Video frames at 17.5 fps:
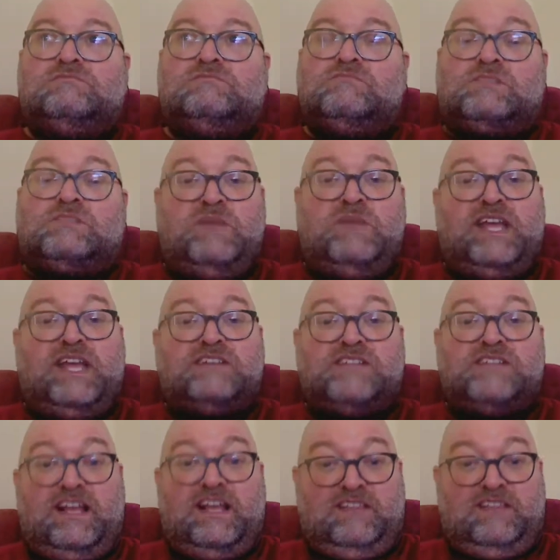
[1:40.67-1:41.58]
Speaking
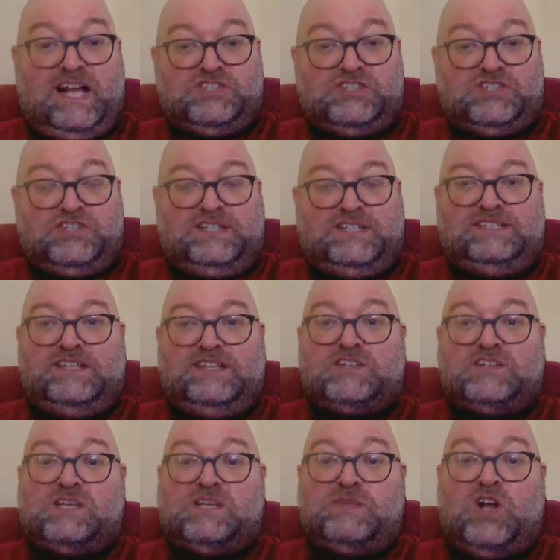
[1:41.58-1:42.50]
psychologically,
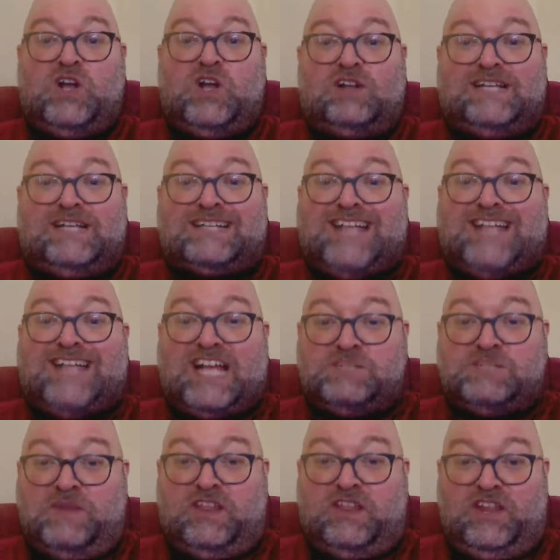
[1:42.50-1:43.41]
there's something called
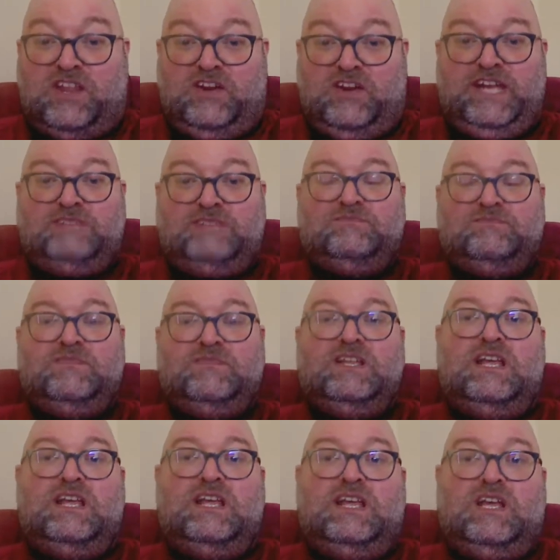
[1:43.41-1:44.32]
attachment theory,
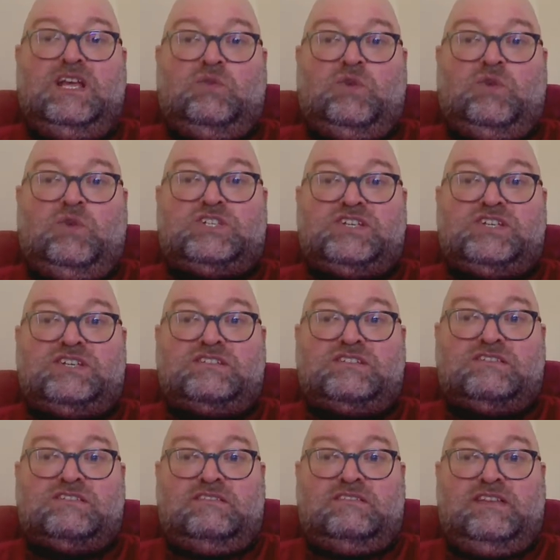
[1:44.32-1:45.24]
which
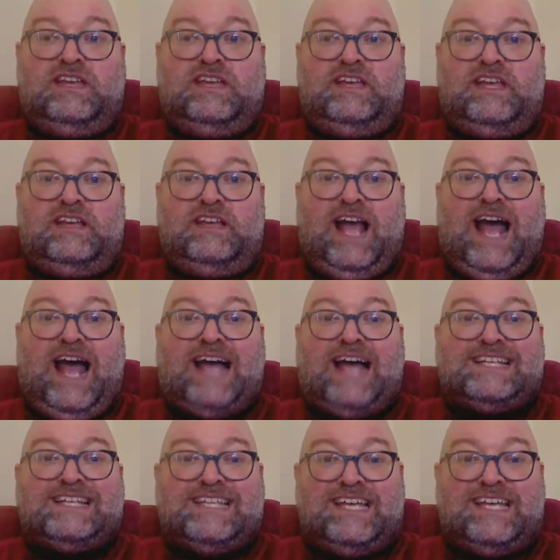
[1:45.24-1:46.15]
is the
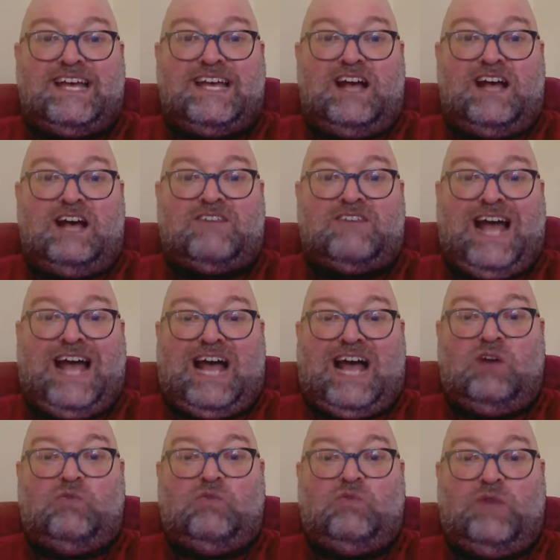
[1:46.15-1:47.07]
idea of
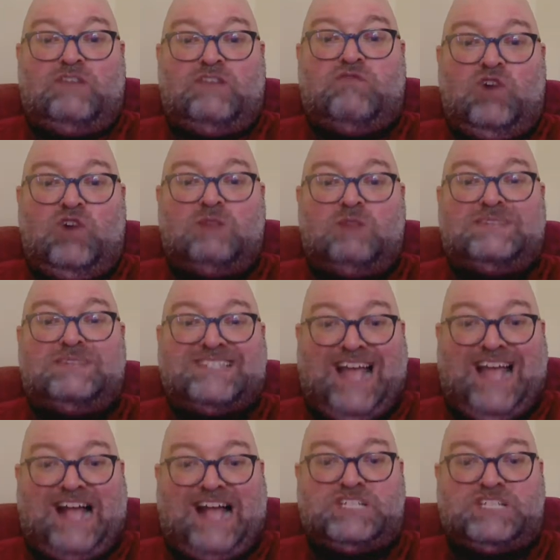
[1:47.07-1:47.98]
how we form
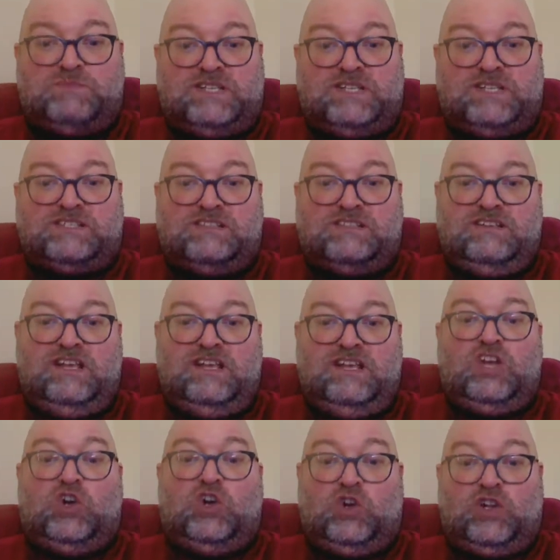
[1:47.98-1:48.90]
attachments
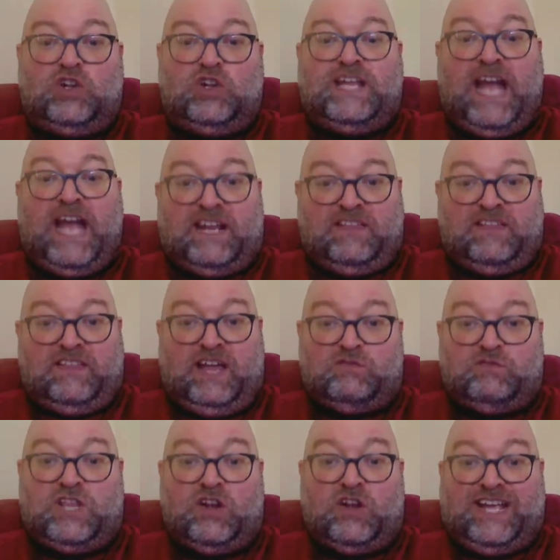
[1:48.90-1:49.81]
early on in life
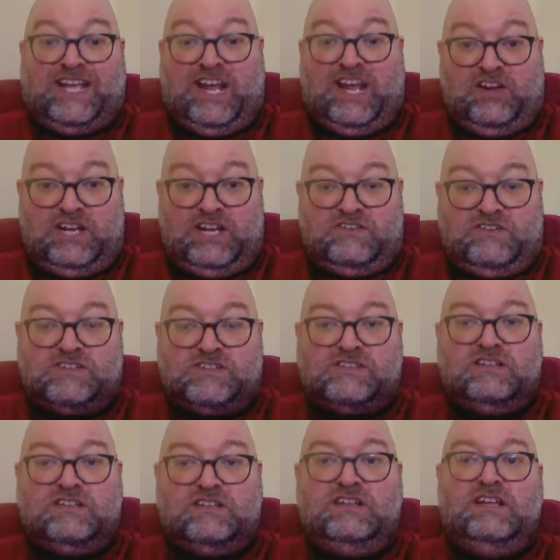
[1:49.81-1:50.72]
with our caregivers.